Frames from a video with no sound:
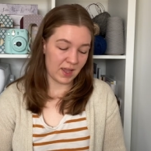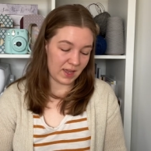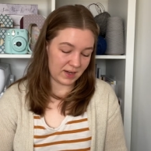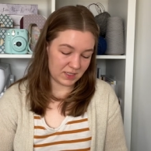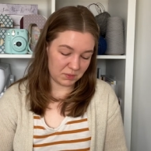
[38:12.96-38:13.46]

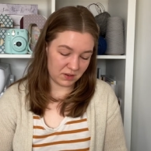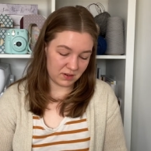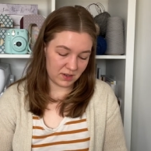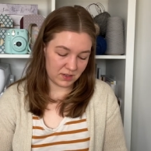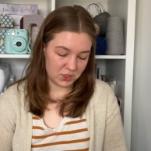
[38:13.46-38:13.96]
And I
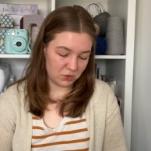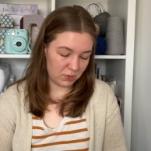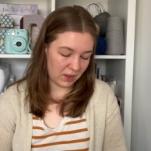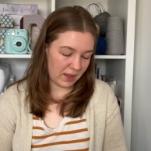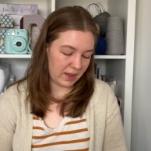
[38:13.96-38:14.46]
spun a
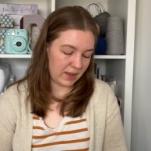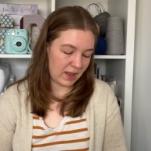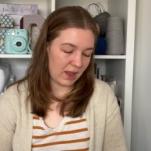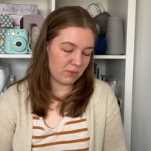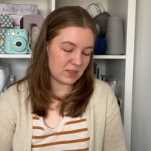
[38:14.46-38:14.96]
2-ply,
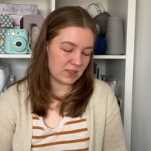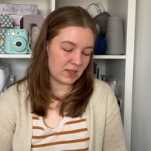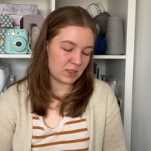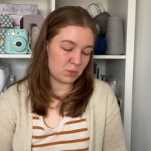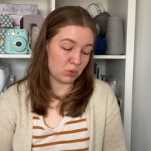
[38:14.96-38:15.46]
I would say
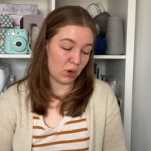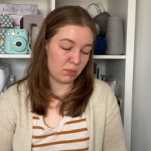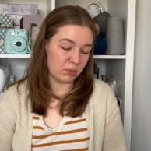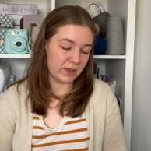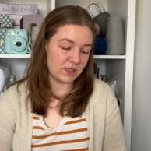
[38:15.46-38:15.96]
it's
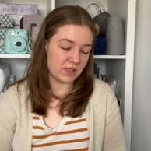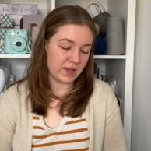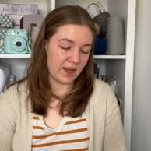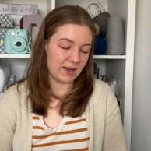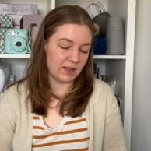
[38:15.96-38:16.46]
probably
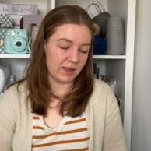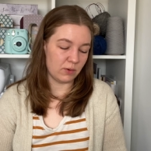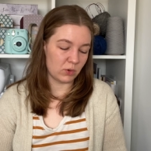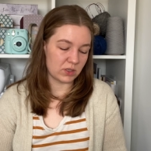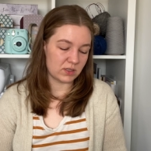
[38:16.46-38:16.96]
DK to light
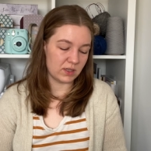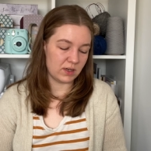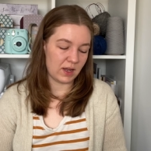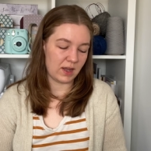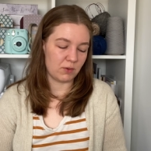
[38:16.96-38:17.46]

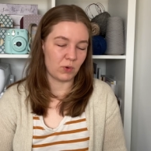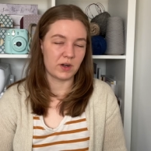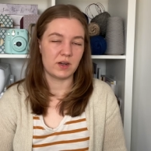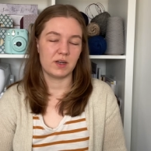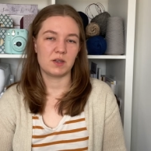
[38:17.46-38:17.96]
worsted. I
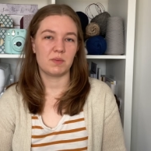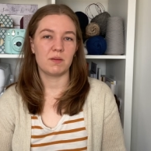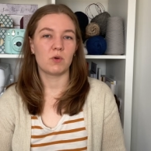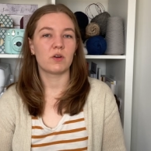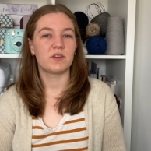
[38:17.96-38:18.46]
wanted it to be
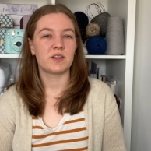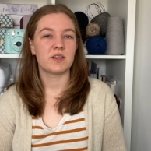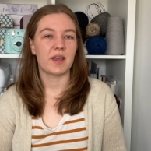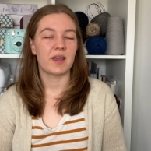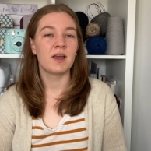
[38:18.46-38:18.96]
more of a
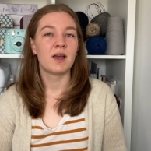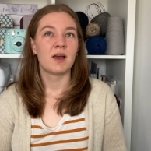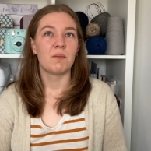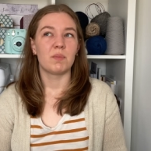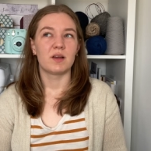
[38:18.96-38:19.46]
DK,
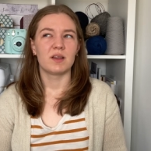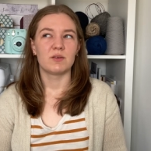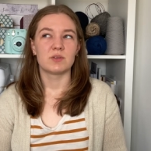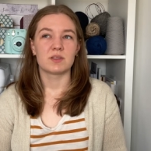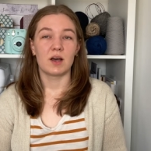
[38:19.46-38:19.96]
but it
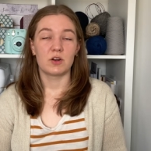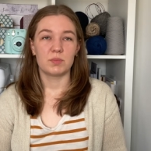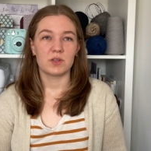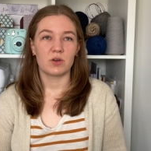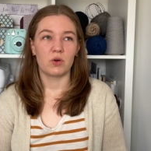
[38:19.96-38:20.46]
was
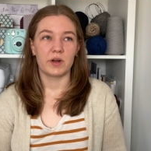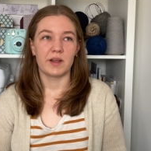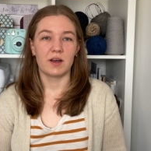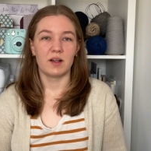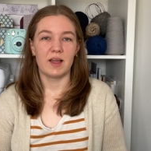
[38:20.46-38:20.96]
100%
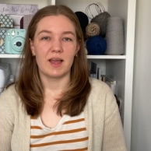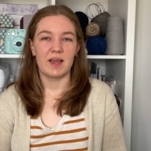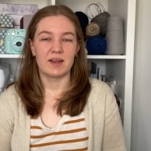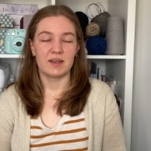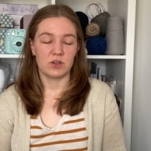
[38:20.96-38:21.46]
Corriedale,
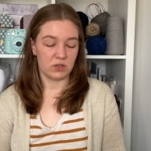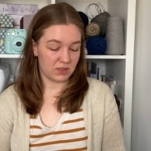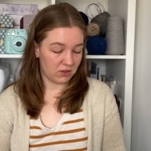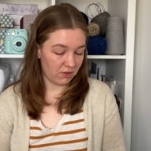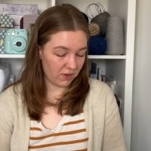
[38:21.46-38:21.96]
and it turns
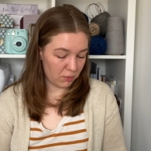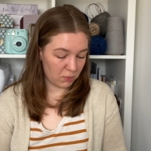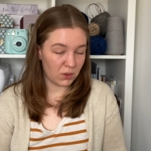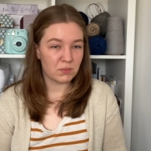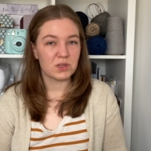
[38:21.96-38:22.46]
out that fiber
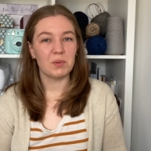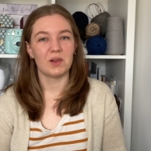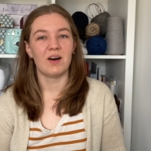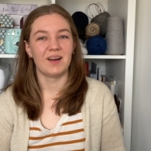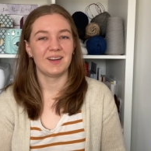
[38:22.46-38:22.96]
plumps up a
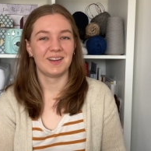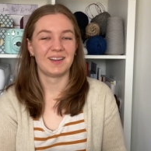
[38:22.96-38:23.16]
lot.